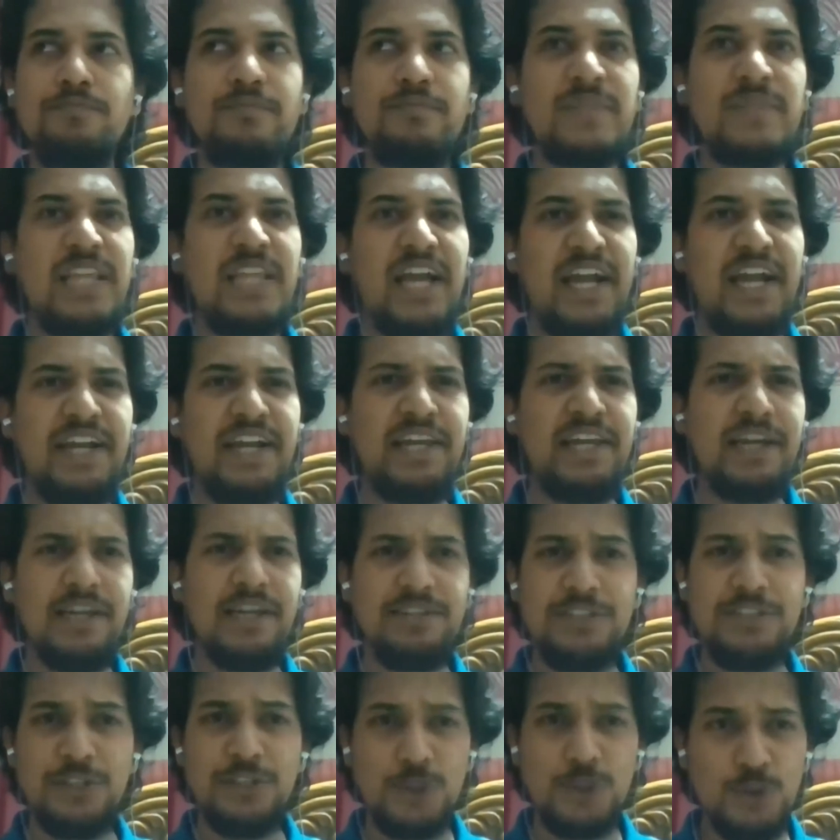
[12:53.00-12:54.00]
idea?
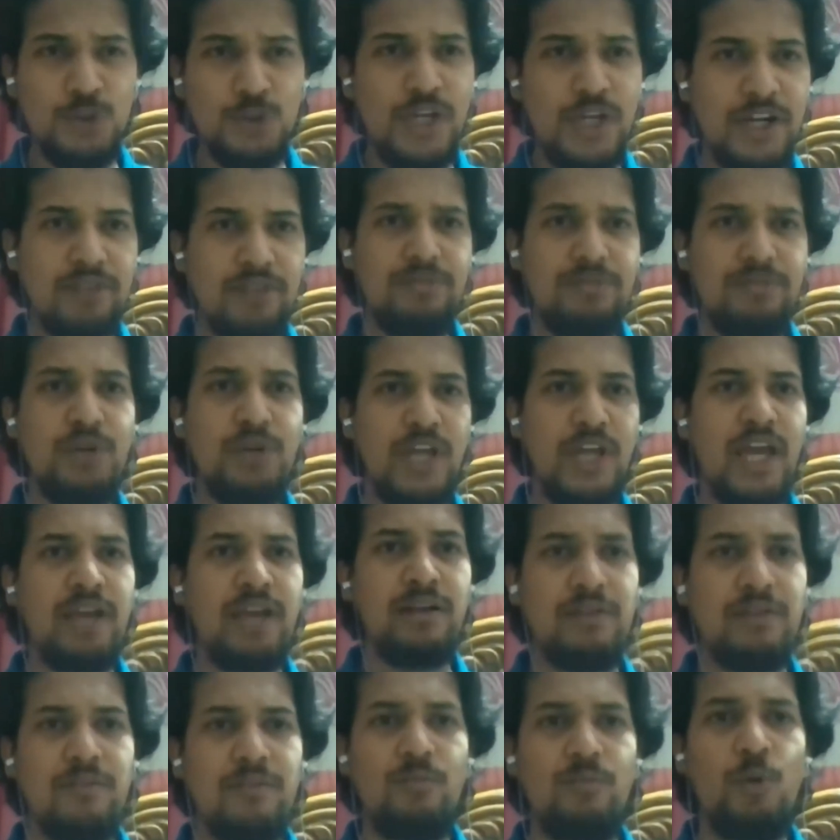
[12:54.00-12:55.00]
Is it true that if you take
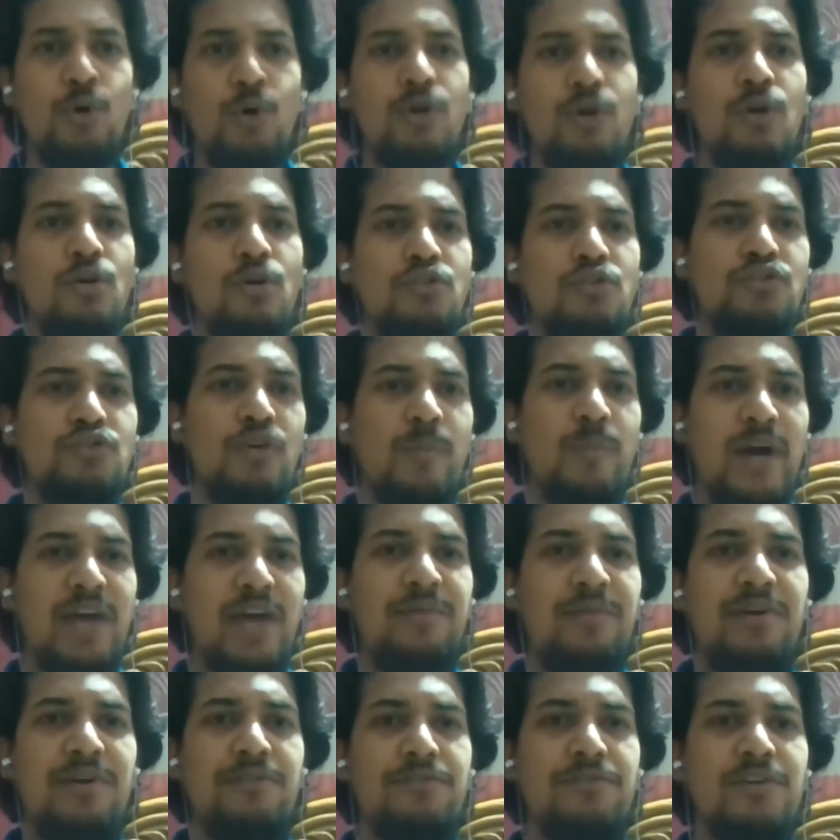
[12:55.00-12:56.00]
more loans from
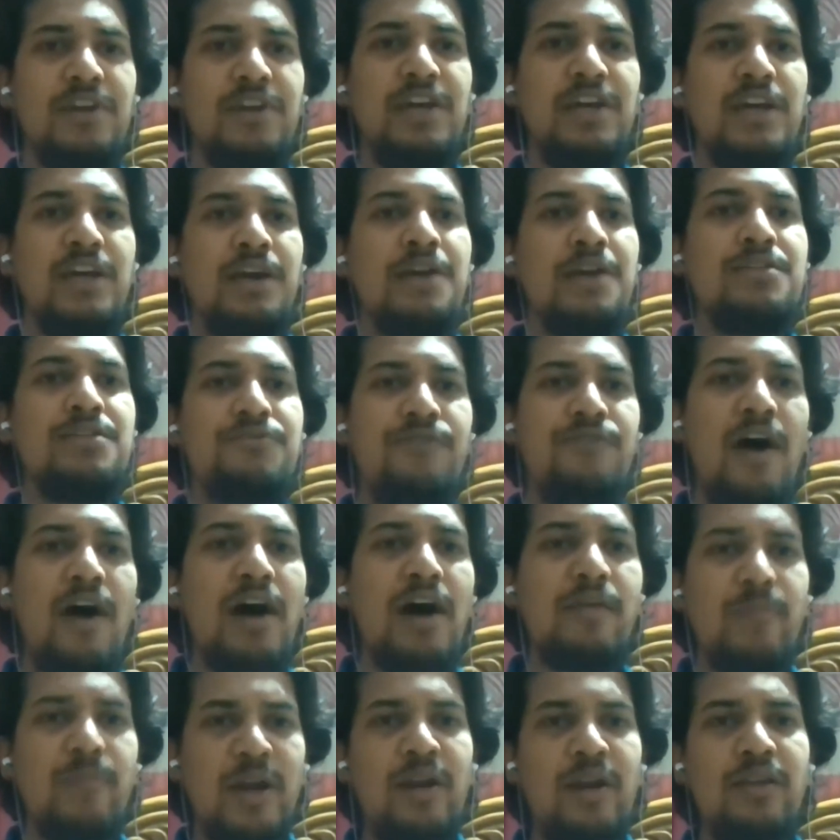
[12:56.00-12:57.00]
IMF, it's far
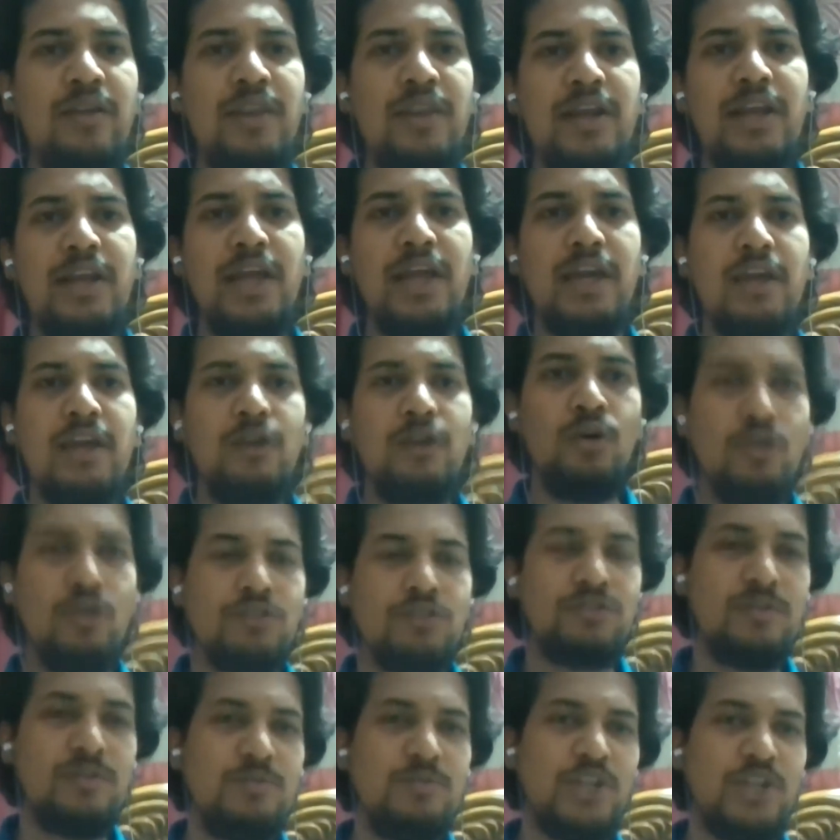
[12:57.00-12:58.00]
better than taking loans
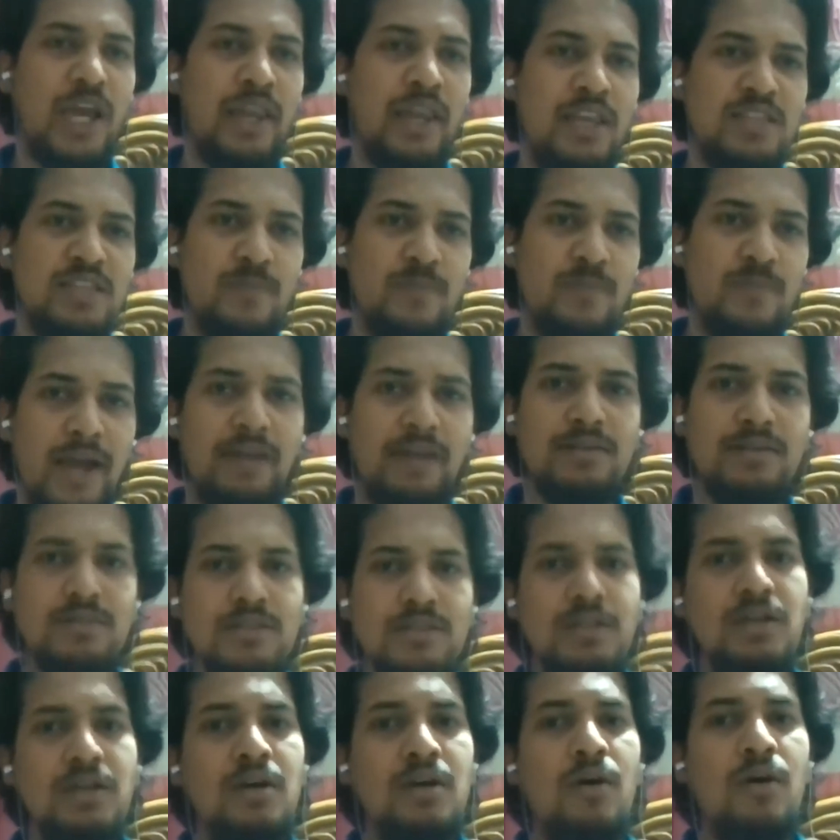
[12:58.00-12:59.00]
from Chinese banks?
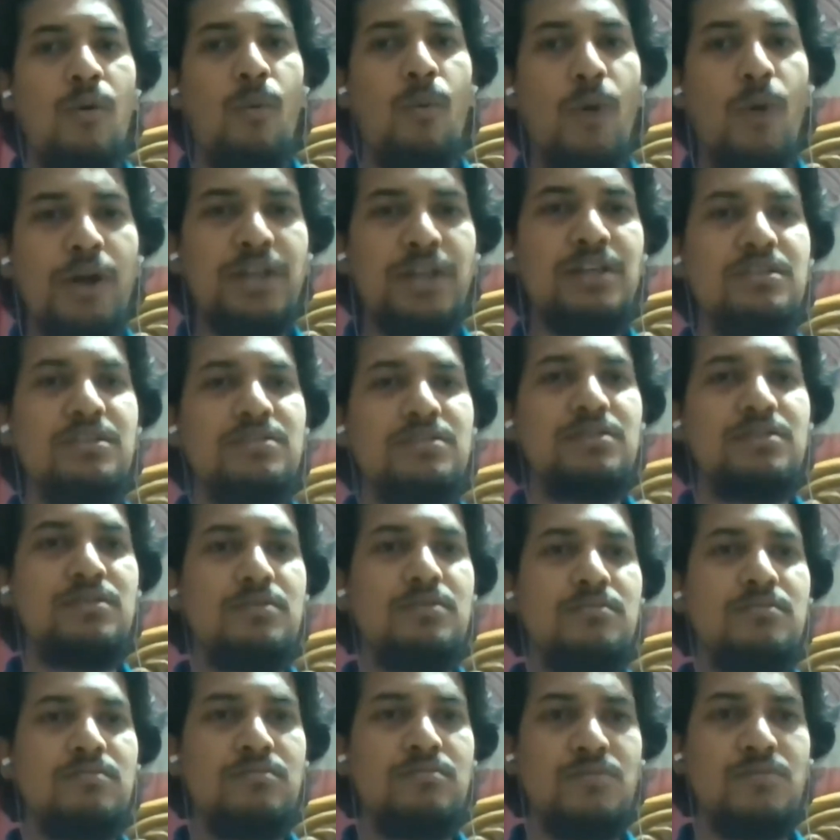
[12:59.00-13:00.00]
What is
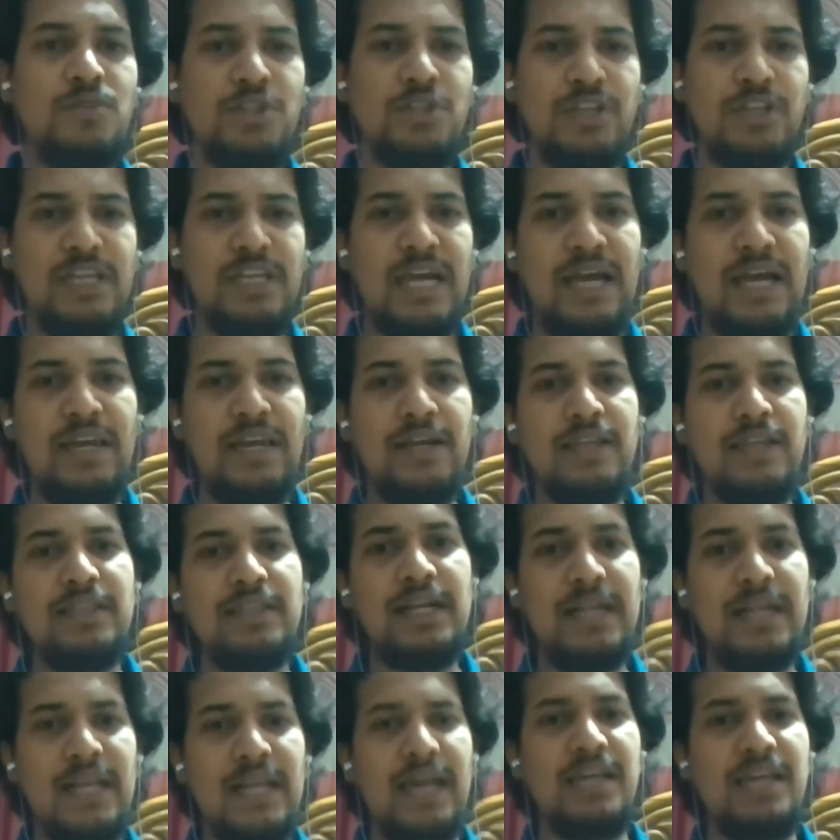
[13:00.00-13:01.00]
the reality
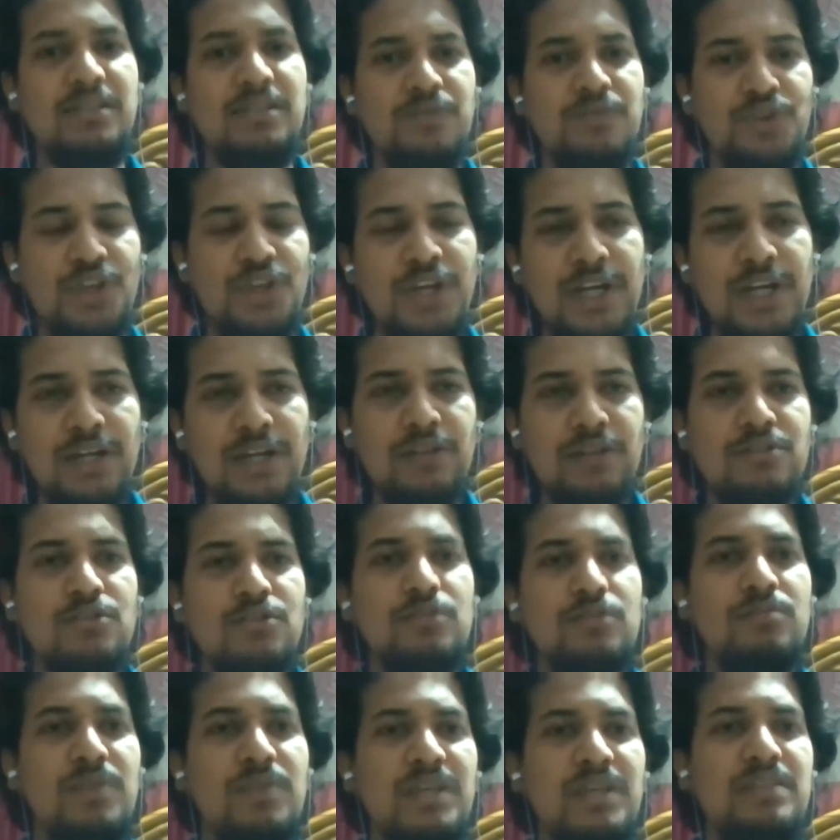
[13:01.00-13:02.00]
that lies within it? So
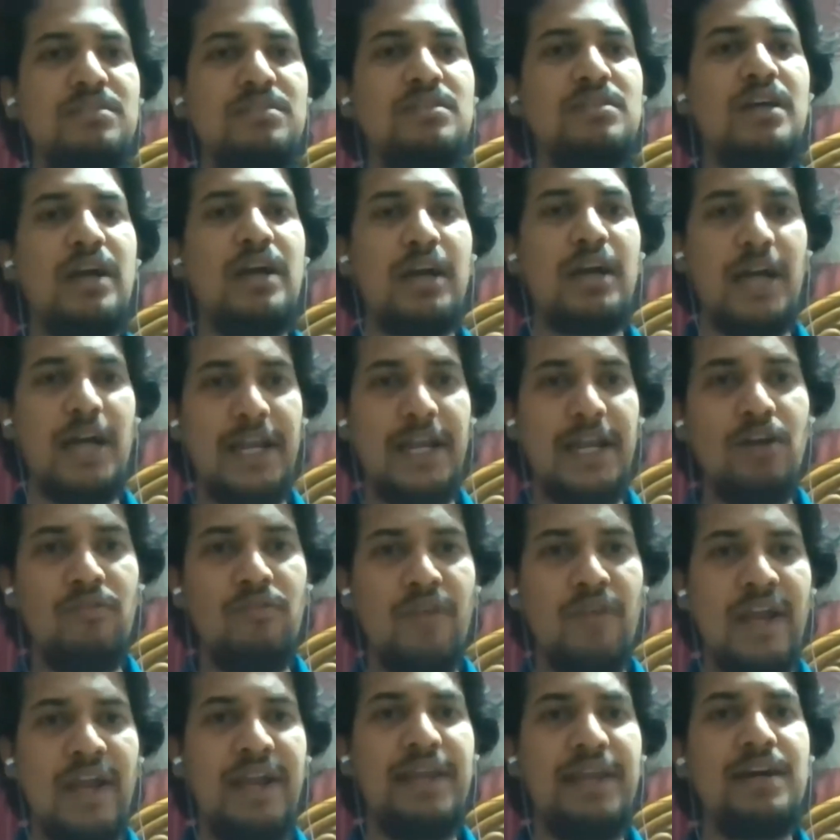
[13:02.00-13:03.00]
these kind of
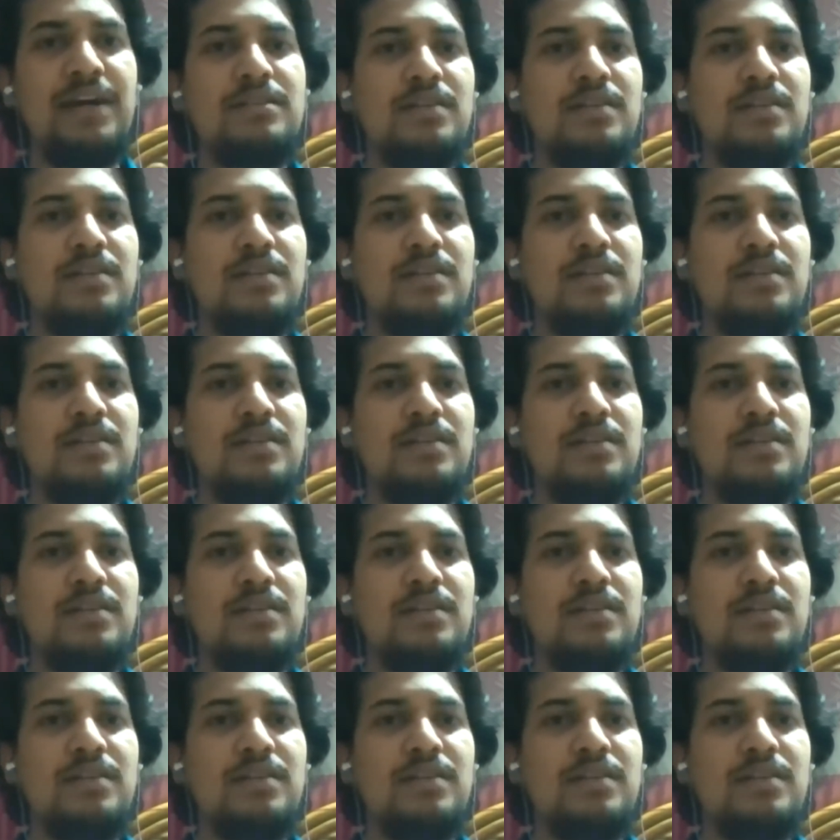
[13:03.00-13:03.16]
ideas are